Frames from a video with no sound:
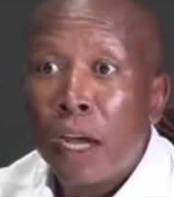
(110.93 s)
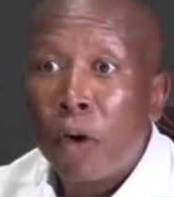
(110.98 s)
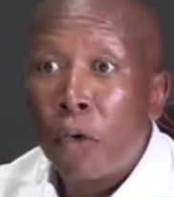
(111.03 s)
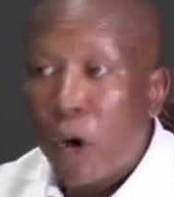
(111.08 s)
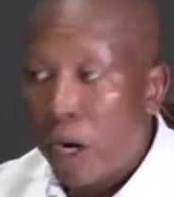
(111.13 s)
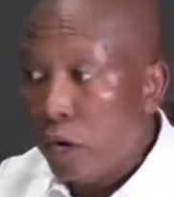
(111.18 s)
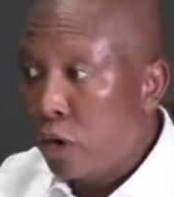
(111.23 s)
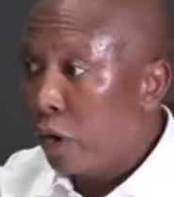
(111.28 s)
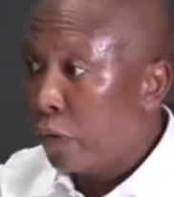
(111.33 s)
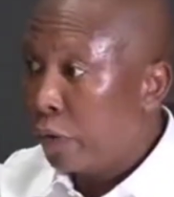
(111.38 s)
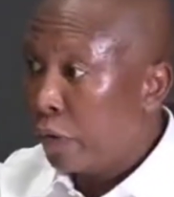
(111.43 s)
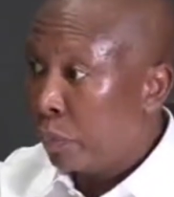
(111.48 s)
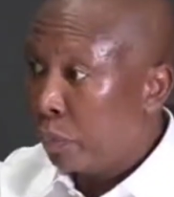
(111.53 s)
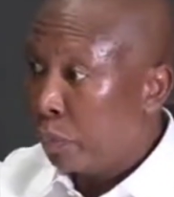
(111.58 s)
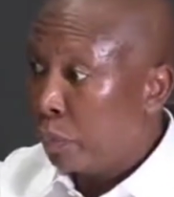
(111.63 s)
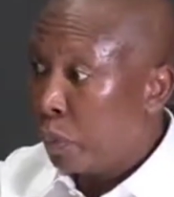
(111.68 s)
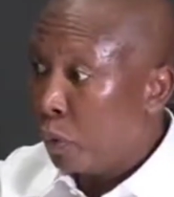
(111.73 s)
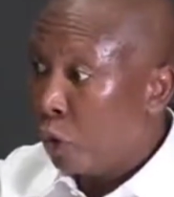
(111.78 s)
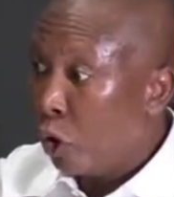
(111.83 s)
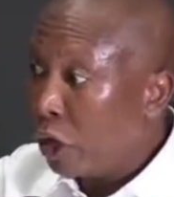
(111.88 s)
When you have a
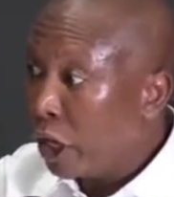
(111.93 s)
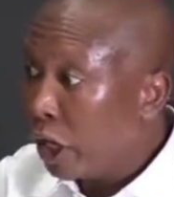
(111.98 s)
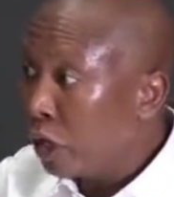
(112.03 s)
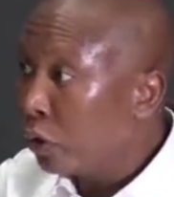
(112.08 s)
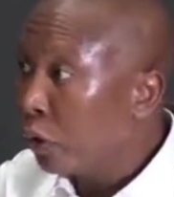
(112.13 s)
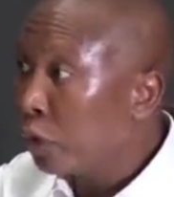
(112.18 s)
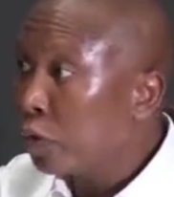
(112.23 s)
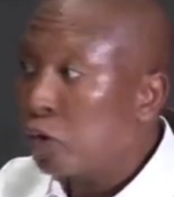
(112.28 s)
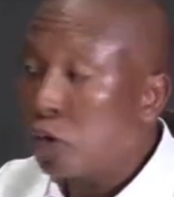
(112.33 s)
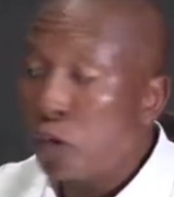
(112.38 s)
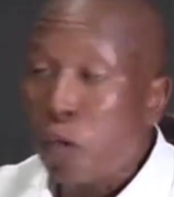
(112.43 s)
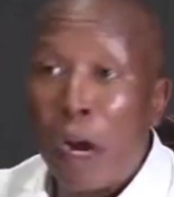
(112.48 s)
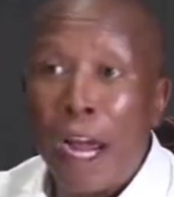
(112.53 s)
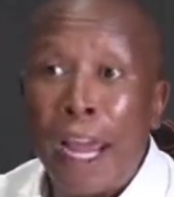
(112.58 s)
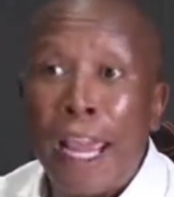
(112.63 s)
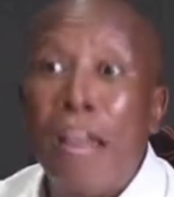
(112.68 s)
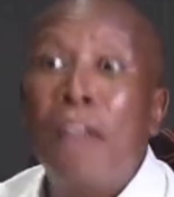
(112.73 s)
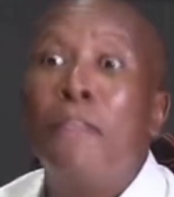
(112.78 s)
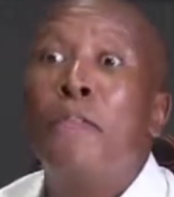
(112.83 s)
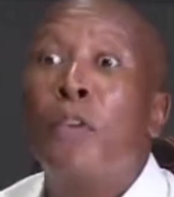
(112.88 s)
blockage of sewer
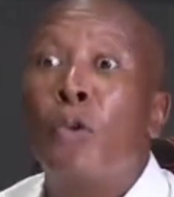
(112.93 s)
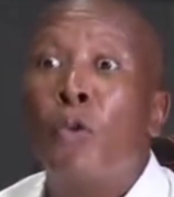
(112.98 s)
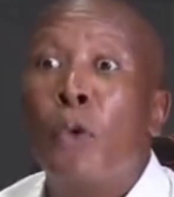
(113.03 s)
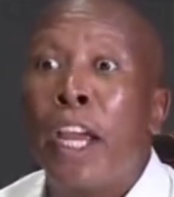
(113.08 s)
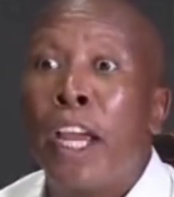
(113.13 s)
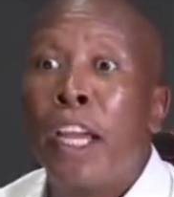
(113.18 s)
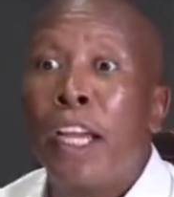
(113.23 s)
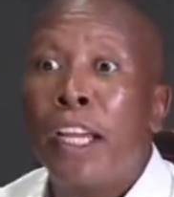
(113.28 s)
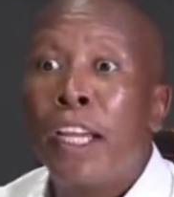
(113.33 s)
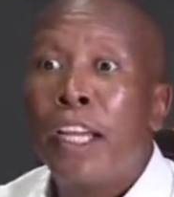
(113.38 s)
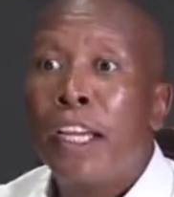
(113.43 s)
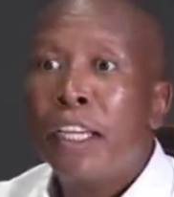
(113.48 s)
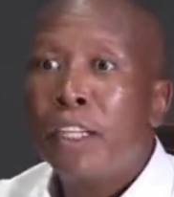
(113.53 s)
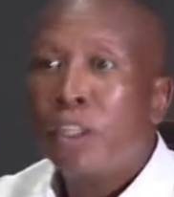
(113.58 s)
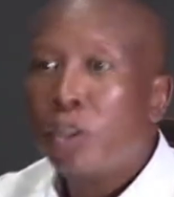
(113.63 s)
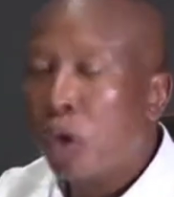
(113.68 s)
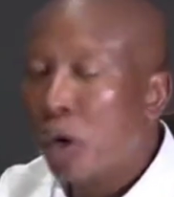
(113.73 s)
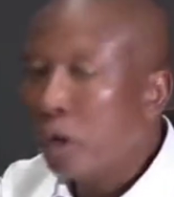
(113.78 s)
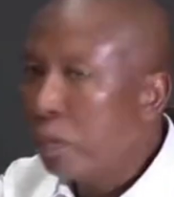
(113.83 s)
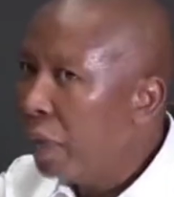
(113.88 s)
everywhere,
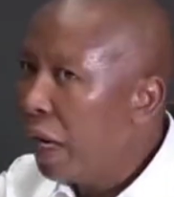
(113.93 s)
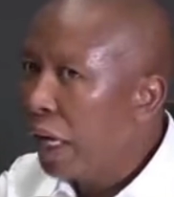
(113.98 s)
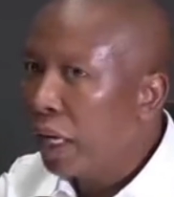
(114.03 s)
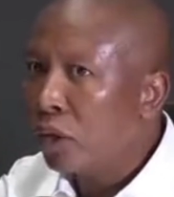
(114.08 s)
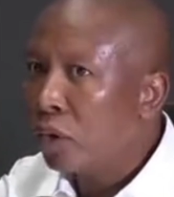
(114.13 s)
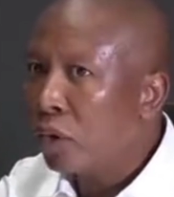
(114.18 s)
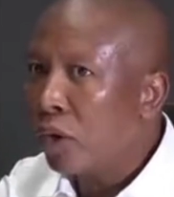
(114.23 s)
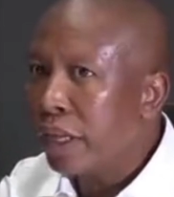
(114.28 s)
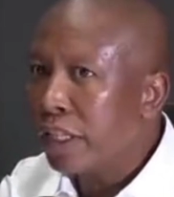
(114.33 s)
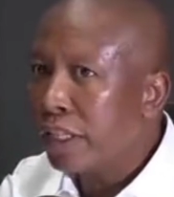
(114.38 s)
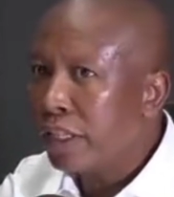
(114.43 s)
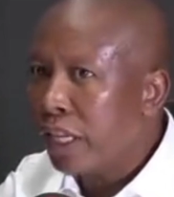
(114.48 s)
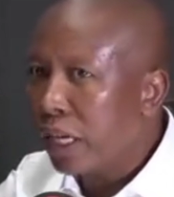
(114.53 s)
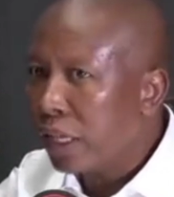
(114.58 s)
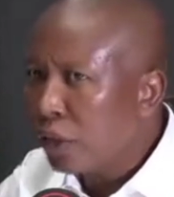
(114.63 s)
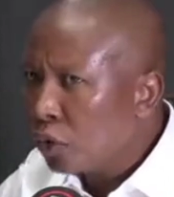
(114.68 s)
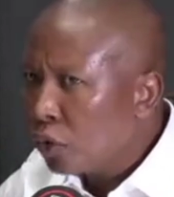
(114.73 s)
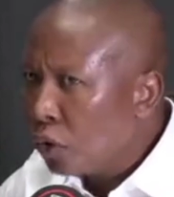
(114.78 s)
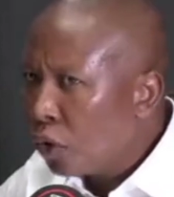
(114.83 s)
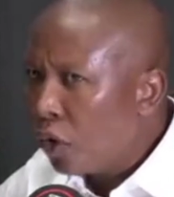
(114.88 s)
don't make noise.
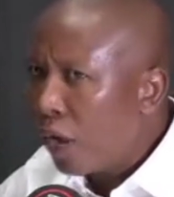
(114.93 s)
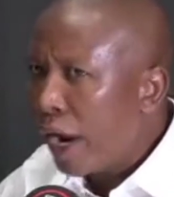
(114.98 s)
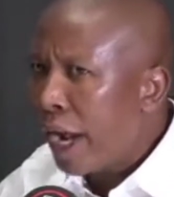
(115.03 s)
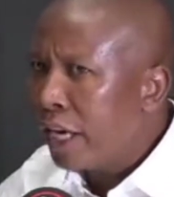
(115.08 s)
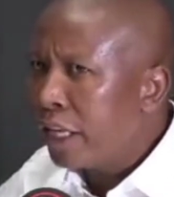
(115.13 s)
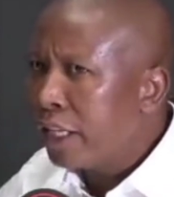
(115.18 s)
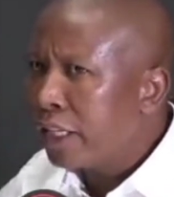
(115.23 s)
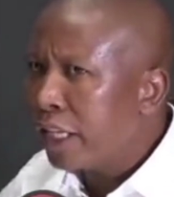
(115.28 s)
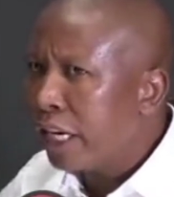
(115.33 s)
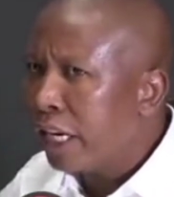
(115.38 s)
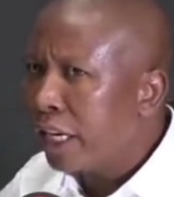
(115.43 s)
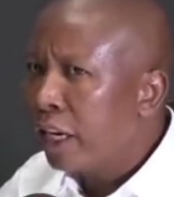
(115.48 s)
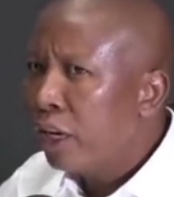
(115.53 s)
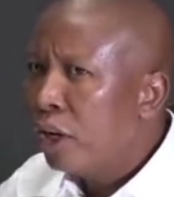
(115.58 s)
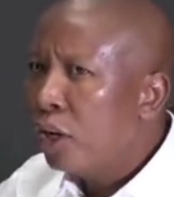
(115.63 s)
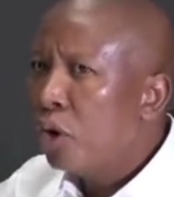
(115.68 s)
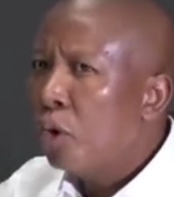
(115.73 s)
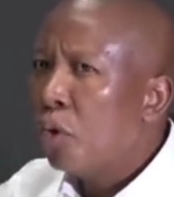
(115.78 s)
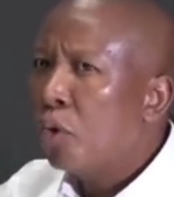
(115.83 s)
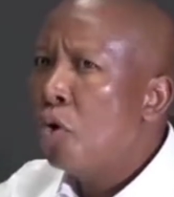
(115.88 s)
Just go and check
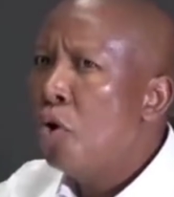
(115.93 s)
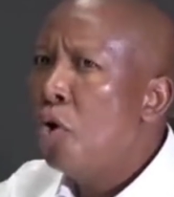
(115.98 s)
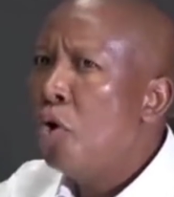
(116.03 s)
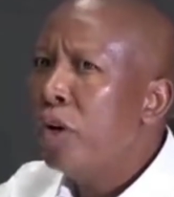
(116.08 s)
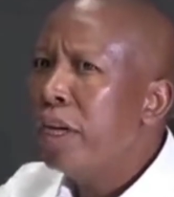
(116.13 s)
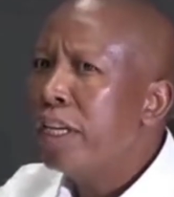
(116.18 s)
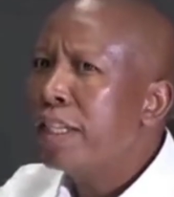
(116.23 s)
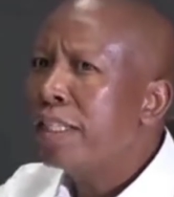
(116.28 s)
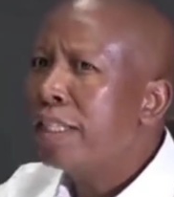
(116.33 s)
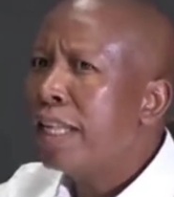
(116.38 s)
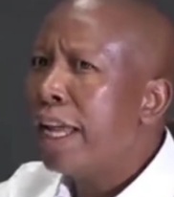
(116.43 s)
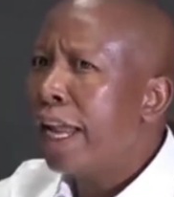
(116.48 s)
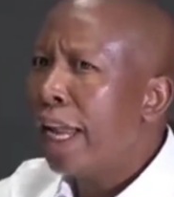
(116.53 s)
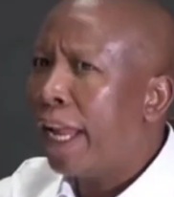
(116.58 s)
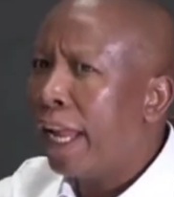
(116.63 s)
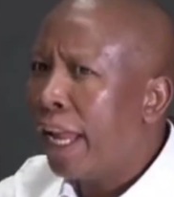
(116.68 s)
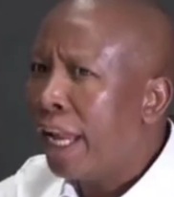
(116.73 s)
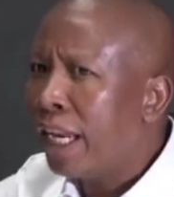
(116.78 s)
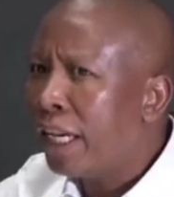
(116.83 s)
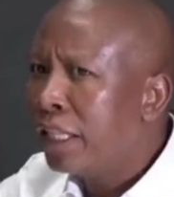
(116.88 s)
who is the
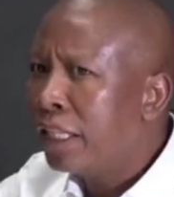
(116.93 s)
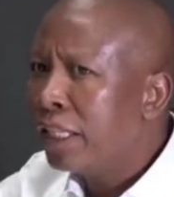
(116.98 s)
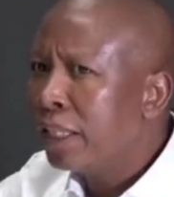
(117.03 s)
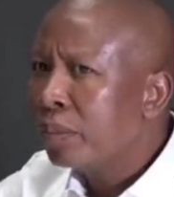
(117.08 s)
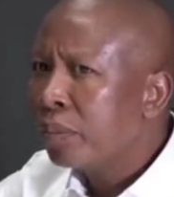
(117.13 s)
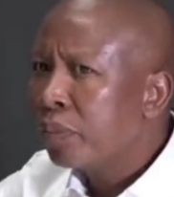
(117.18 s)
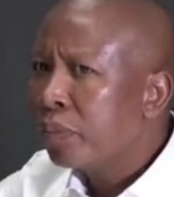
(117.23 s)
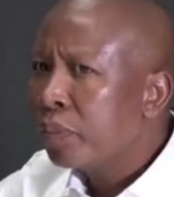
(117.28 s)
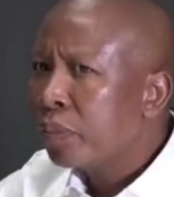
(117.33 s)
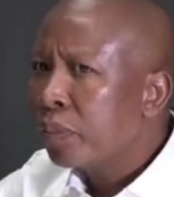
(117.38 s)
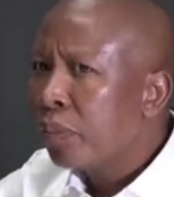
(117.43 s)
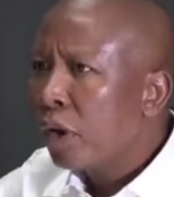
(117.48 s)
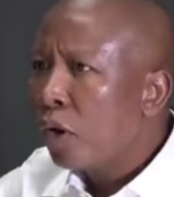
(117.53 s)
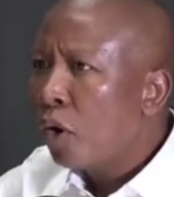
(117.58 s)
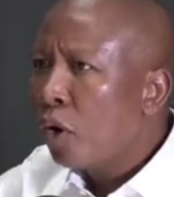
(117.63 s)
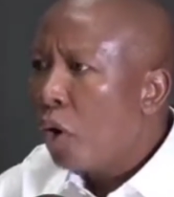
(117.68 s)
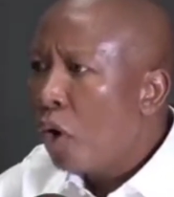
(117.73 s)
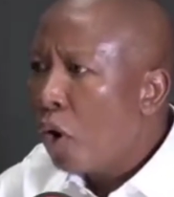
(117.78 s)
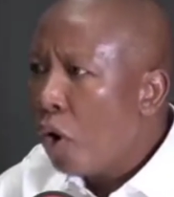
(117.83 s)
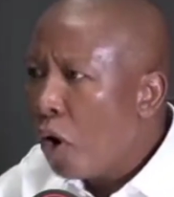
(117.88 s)
head
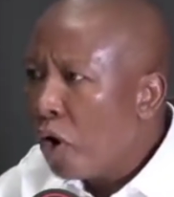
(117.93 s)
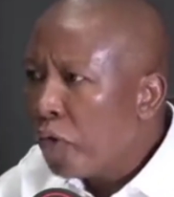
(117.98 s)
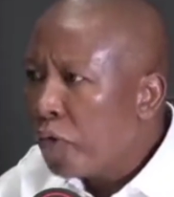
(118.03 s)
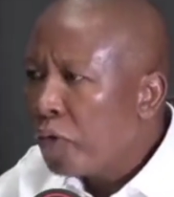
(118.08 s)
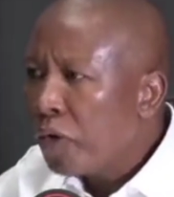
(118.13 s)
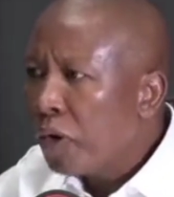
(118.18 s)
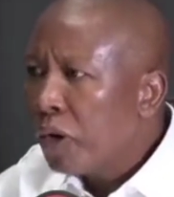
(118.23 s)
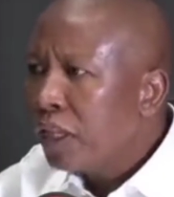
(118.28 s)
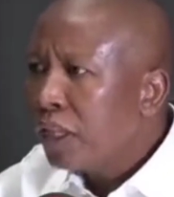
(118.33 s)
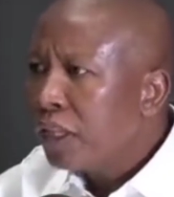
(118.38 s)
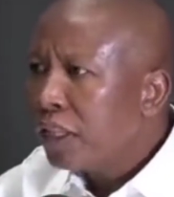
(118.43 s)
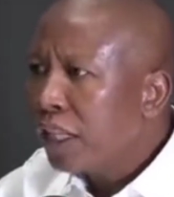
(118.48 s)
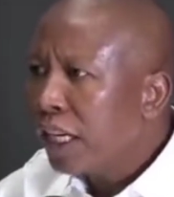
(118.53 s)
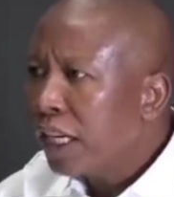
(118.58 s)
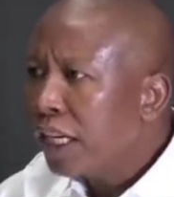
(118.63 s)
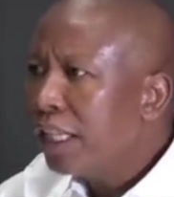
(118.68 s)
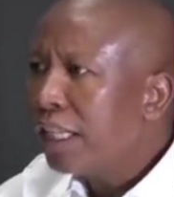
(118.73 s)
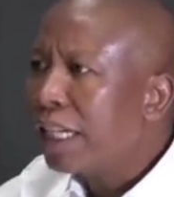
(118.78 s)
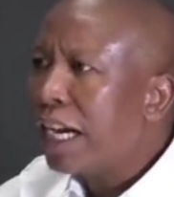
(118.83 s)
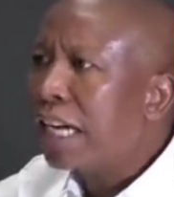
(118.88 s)
of
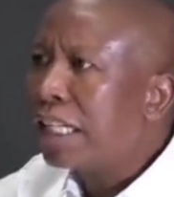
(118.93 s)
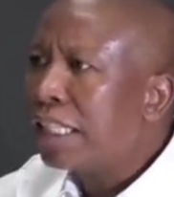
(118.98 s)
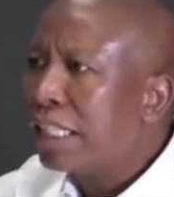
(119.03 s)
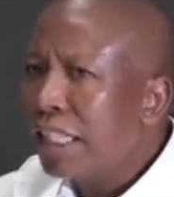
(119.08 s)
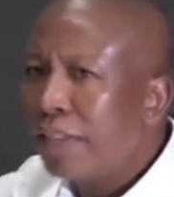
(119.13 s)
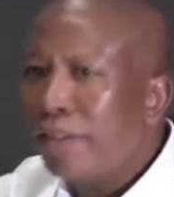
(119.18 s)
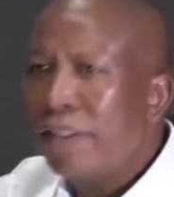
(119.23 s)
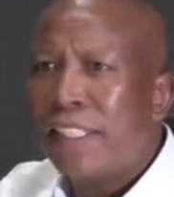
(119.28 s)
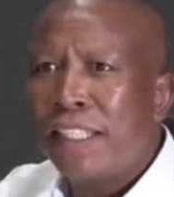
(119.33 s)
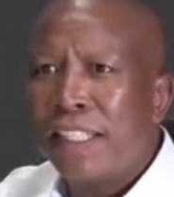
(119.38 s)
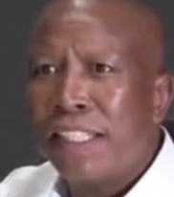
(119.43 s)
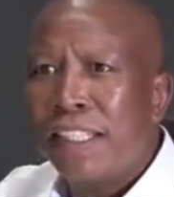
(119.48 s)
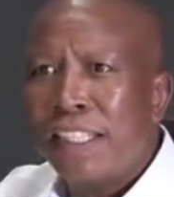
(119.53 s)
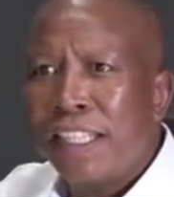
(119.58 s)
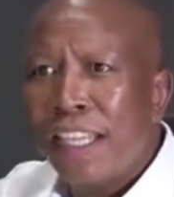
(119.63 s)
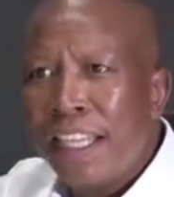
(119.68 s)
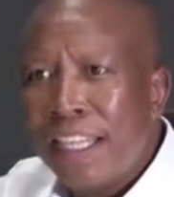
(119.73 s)
technical services